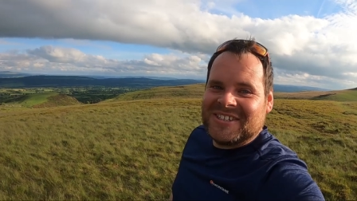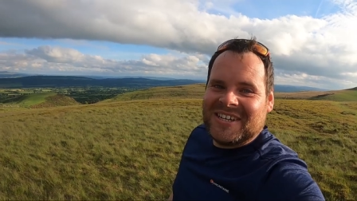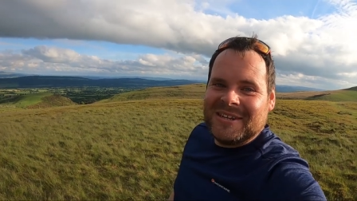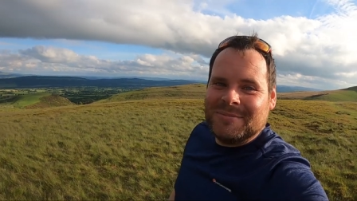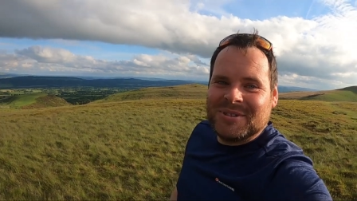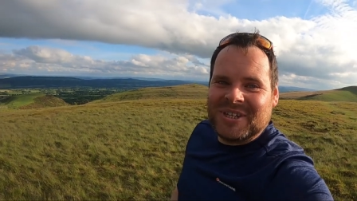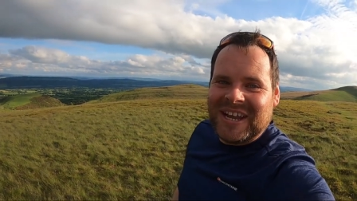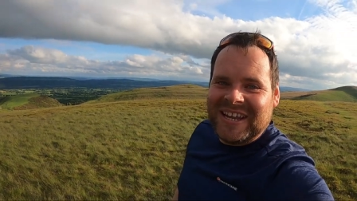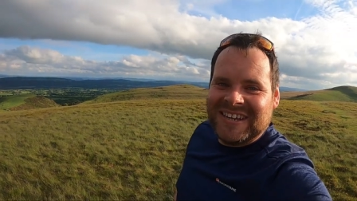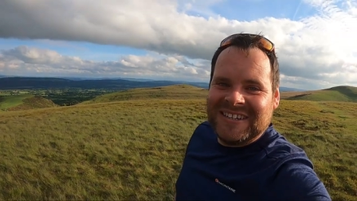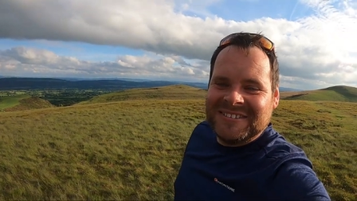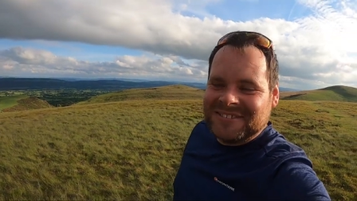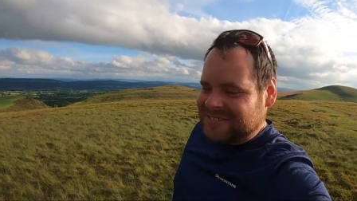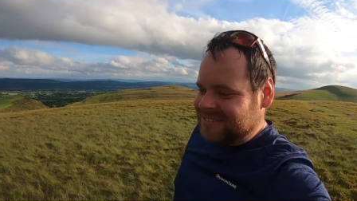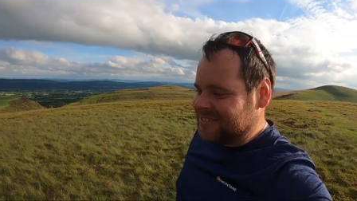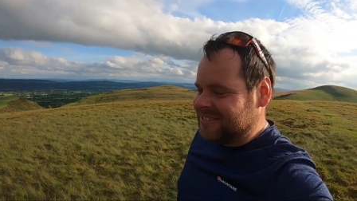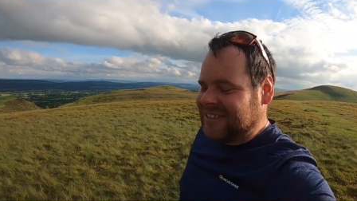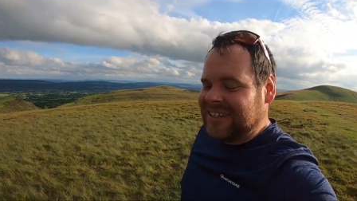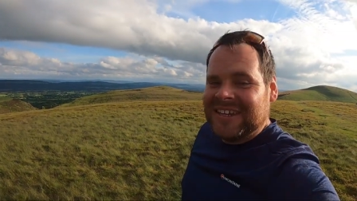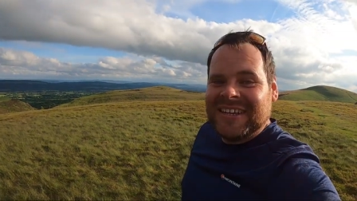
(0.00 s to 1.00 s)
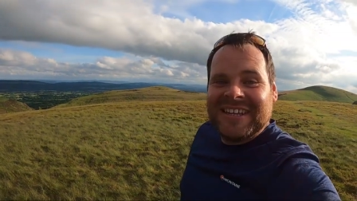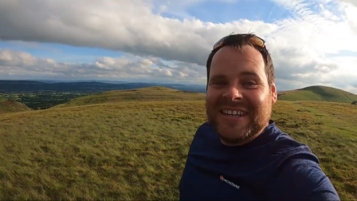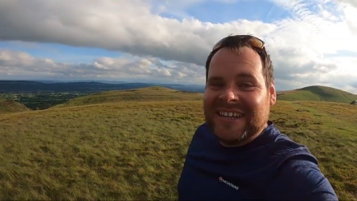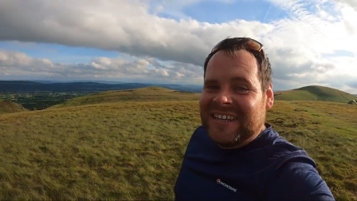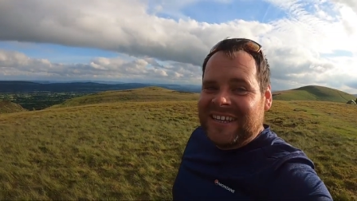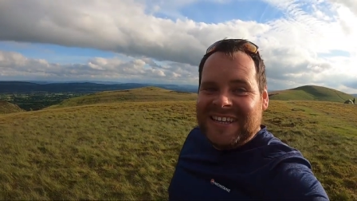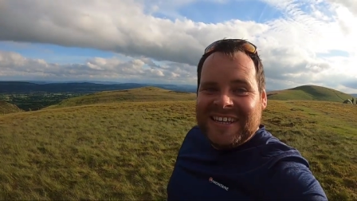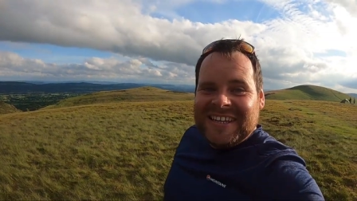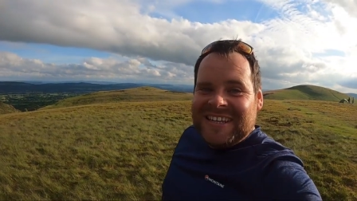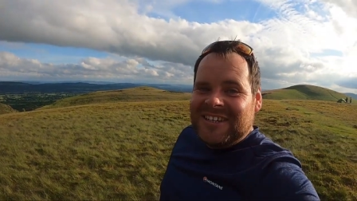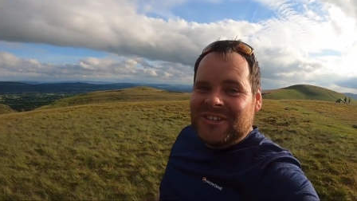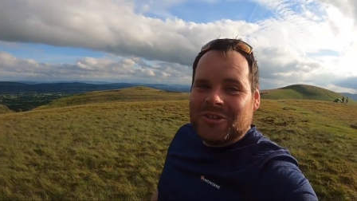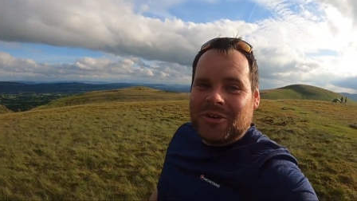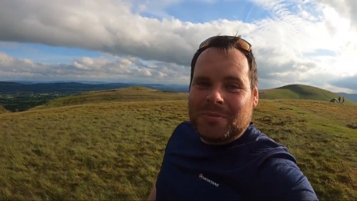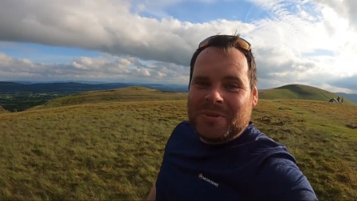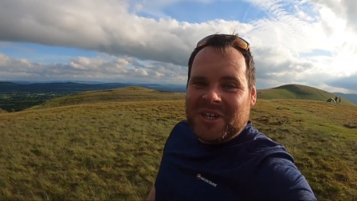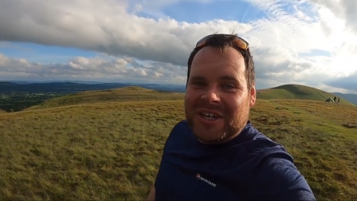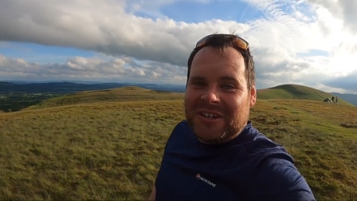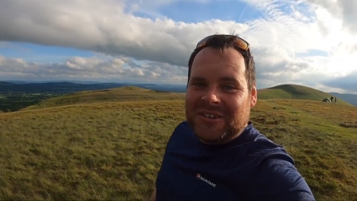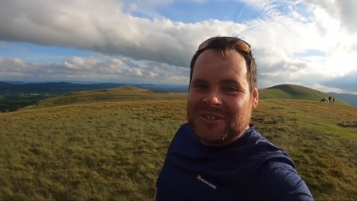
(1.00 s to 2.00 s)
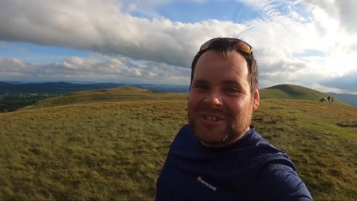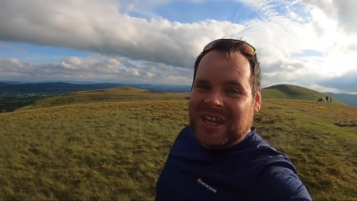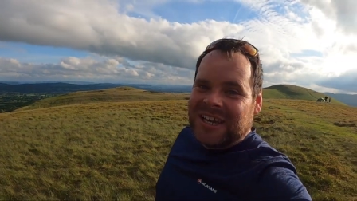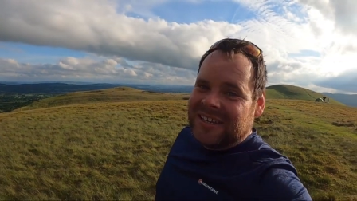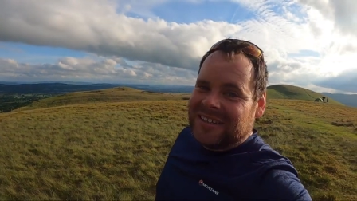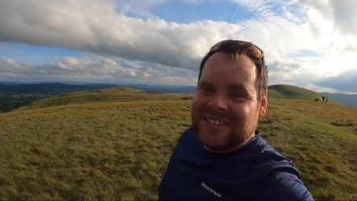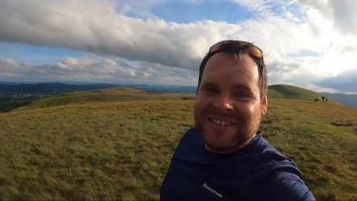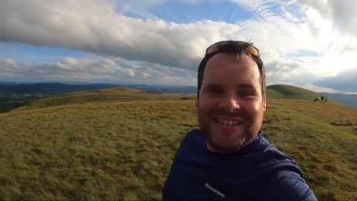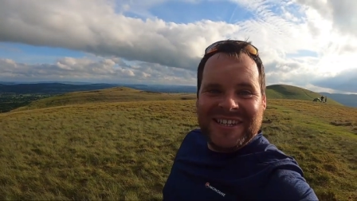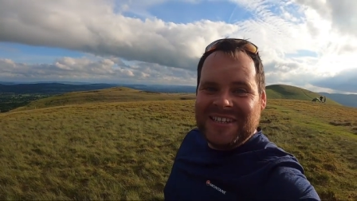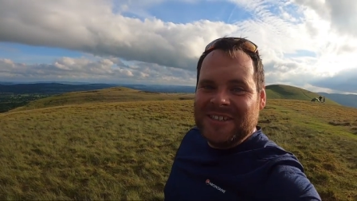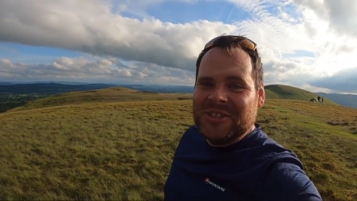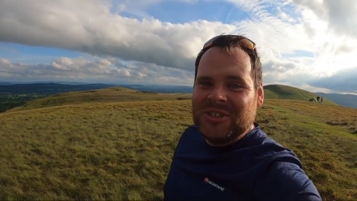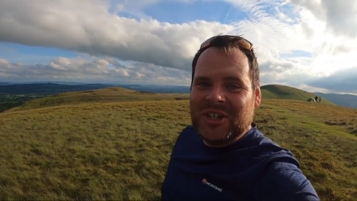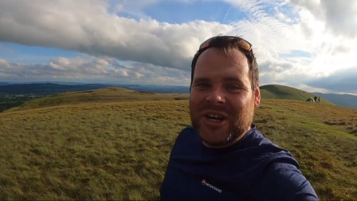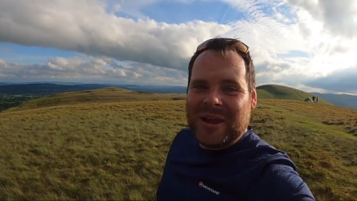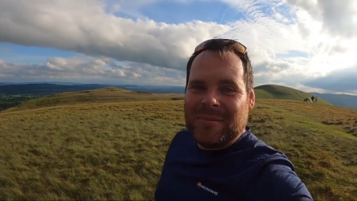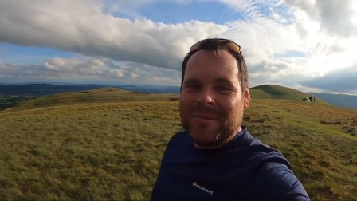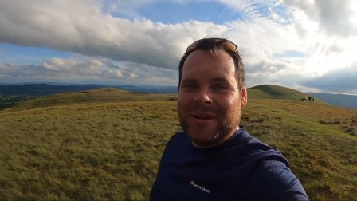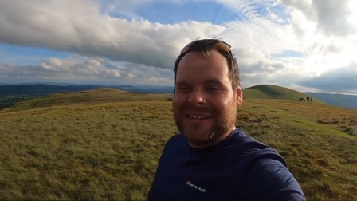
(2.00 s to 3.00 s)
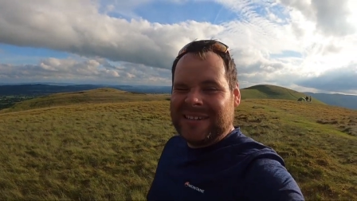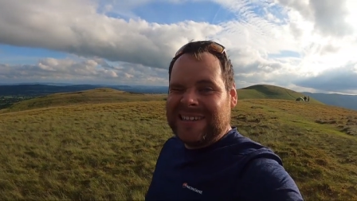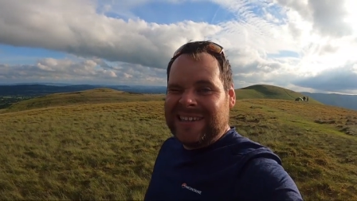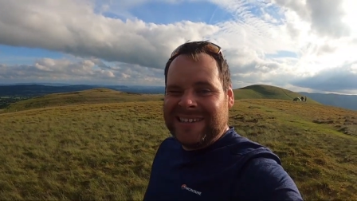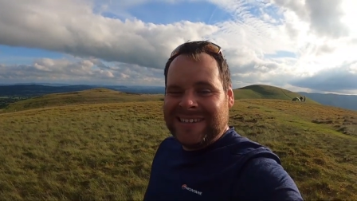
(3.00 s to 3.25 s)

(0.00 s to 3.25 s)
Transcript: as I keep saying, Shropshire Hills, hidden gem.